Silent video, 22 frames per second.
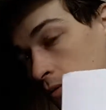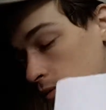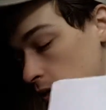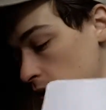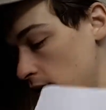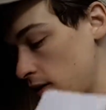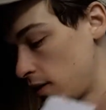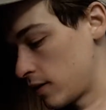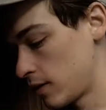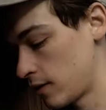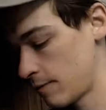I
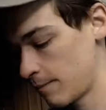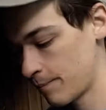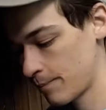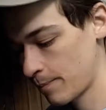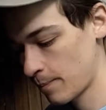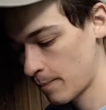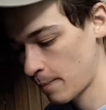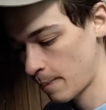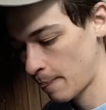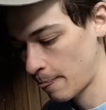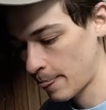like it.
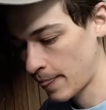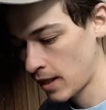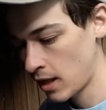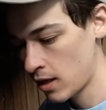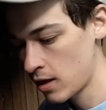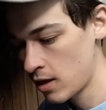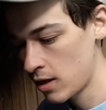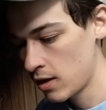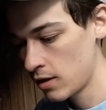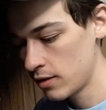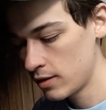
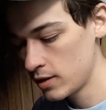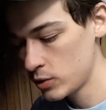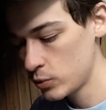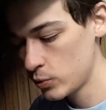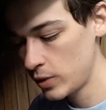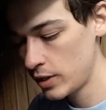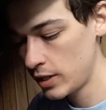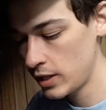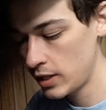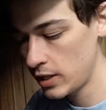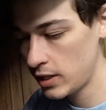This
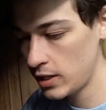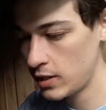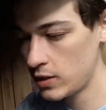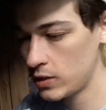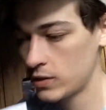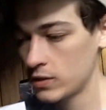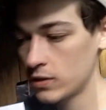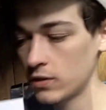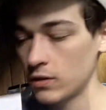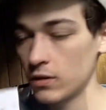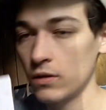one
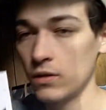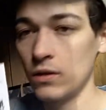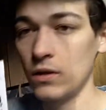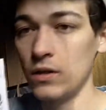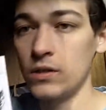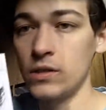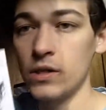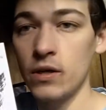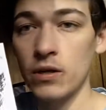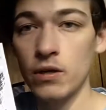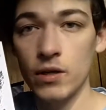is
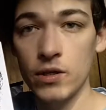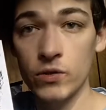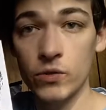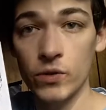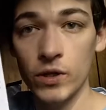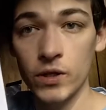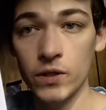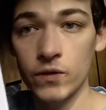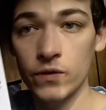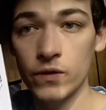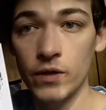entirely
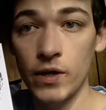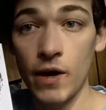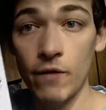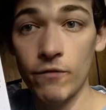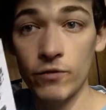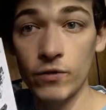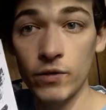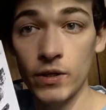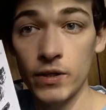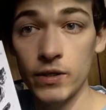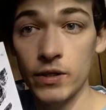transfer
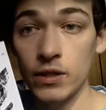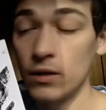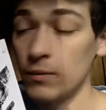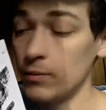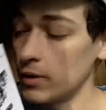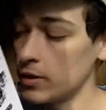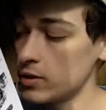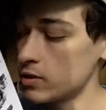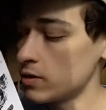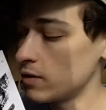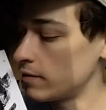after I did a
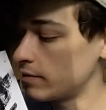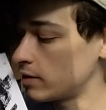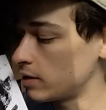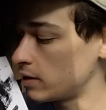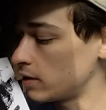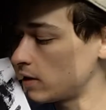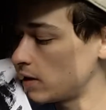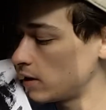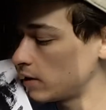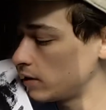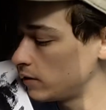bunch of the
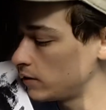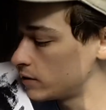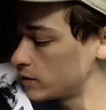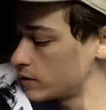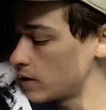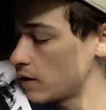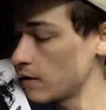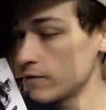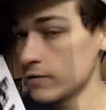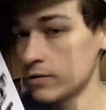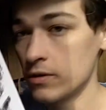hot glue
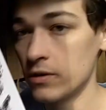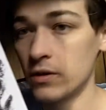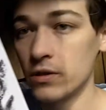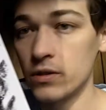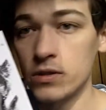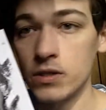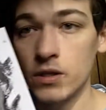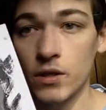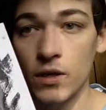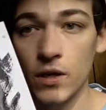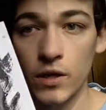stuff, so you can
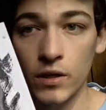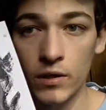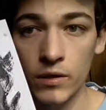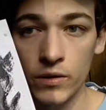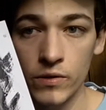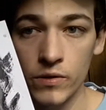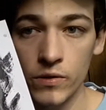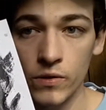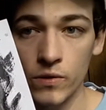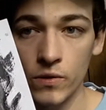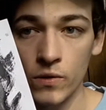see the hot
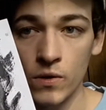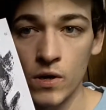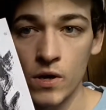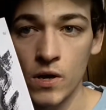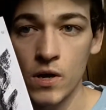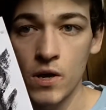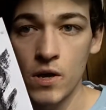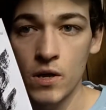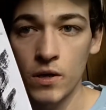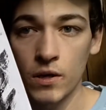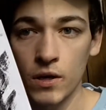glue
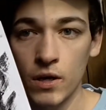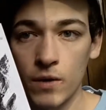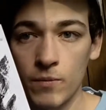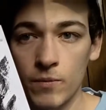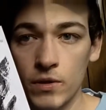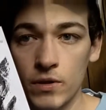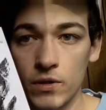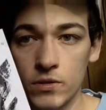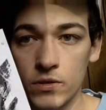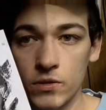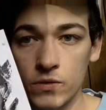kind of
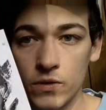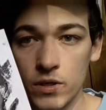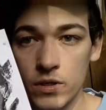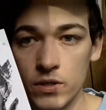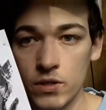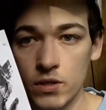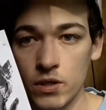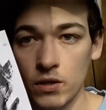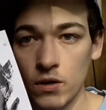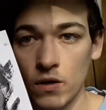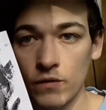made this
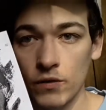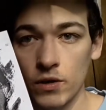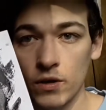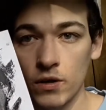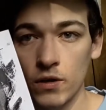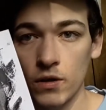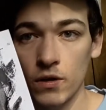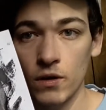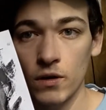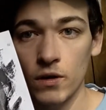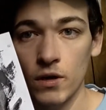strange thing over
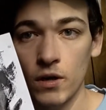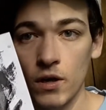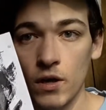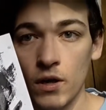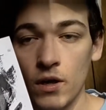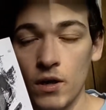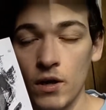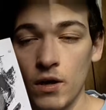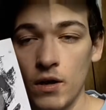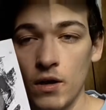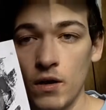here.
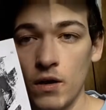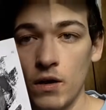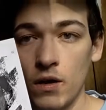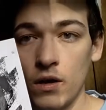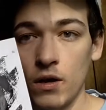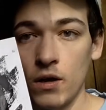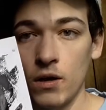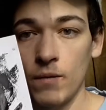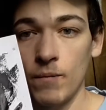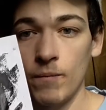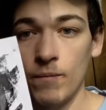
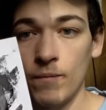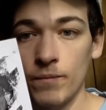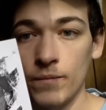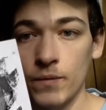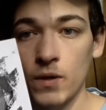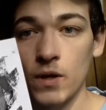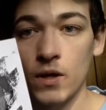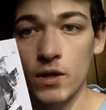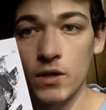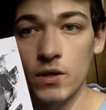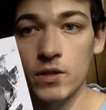
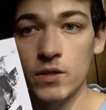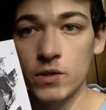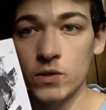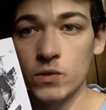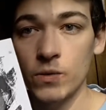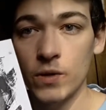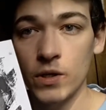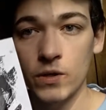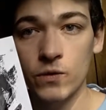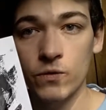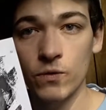Yeah, and this is
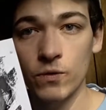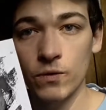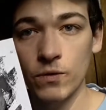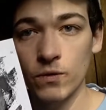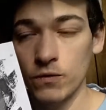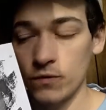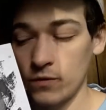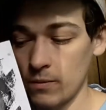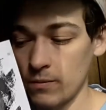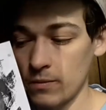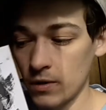transfer
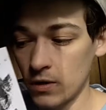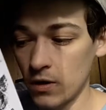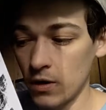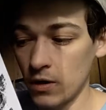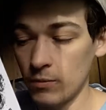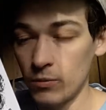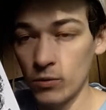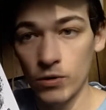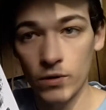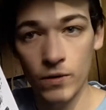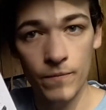from the
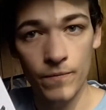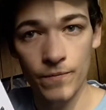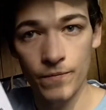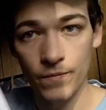cardboard.